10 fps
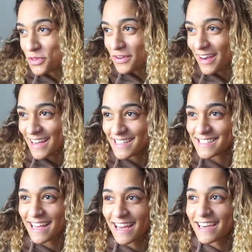with you guys
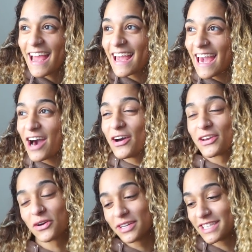and hang out
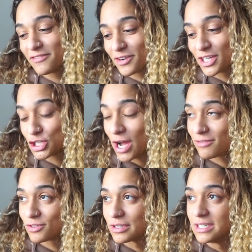and go to Denver and
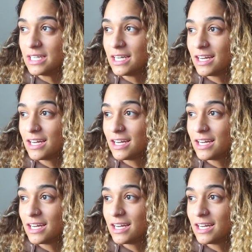travel.